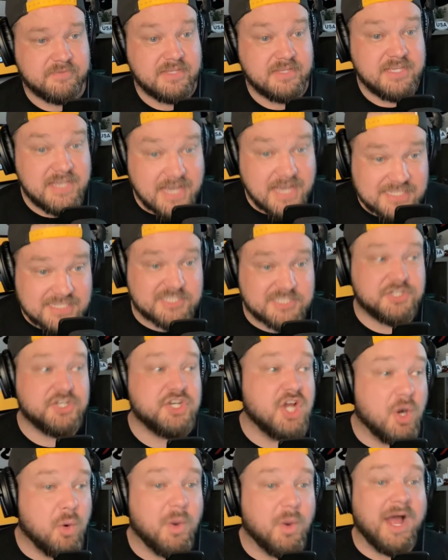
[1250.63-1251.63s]
Yes,
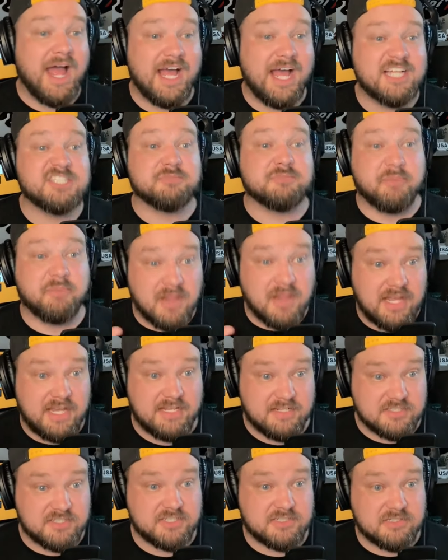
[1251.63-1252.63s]
NOAA has
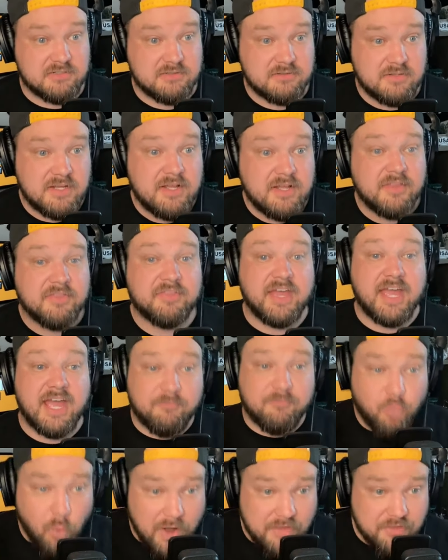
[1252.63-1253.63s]
planes. They
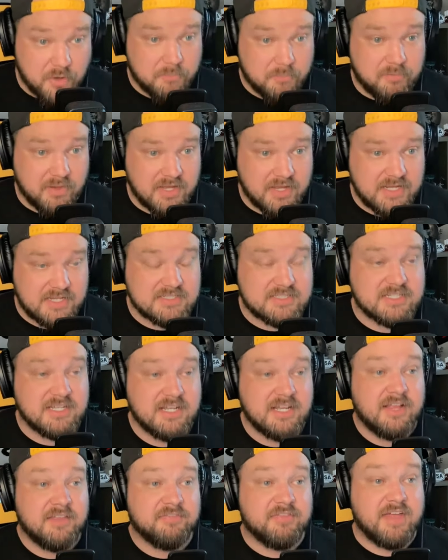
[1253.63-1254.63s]
have weather planes
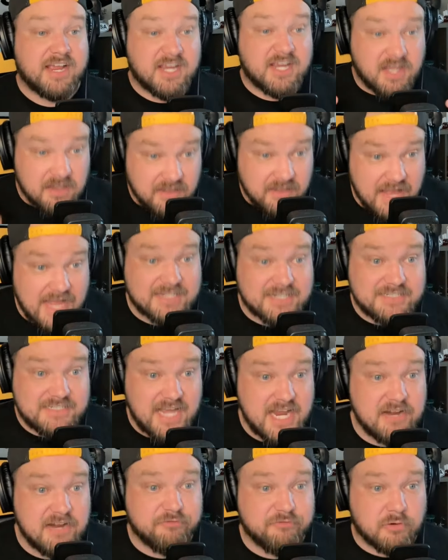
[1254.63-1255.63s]
that collect
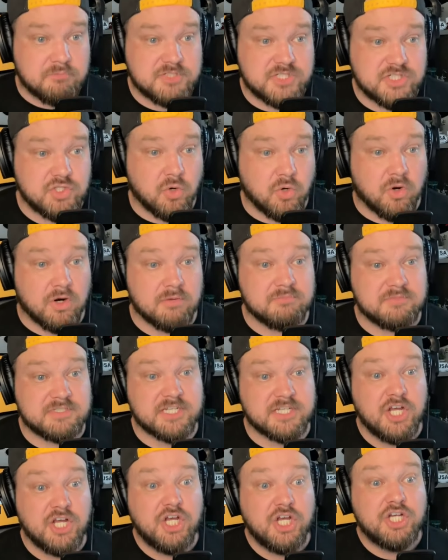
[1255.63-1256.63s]
data from
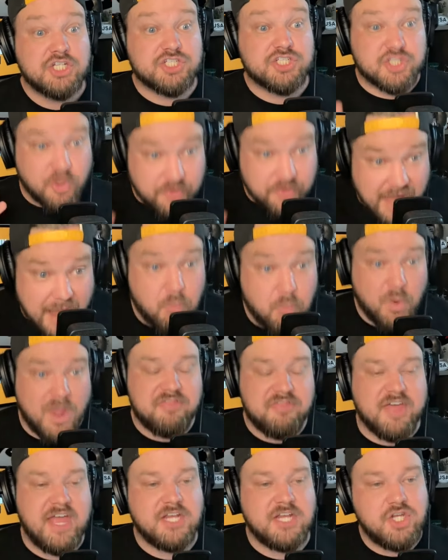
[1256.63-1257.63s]
storms, so that way
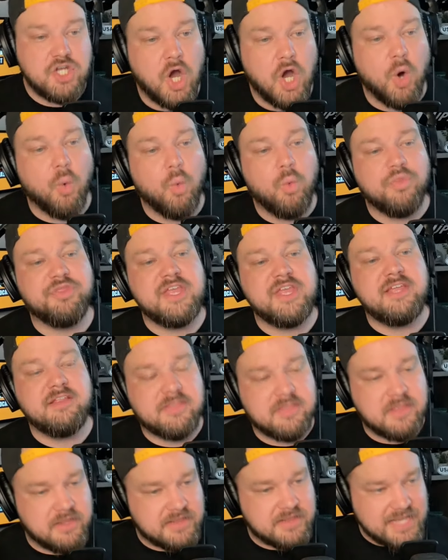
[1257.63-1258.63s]
they know
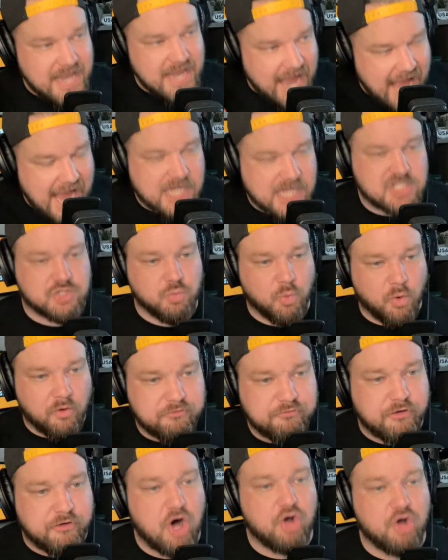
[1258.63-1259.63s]
the actual
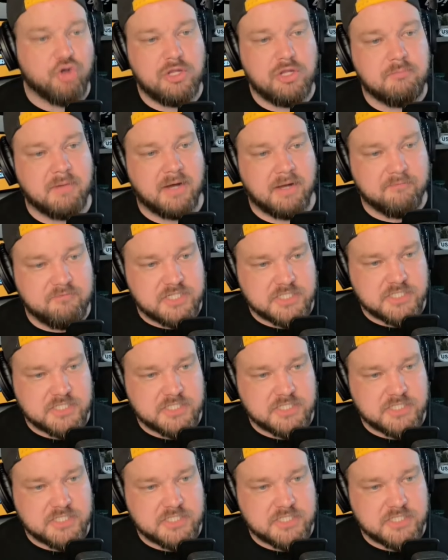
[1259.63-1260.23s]
volume of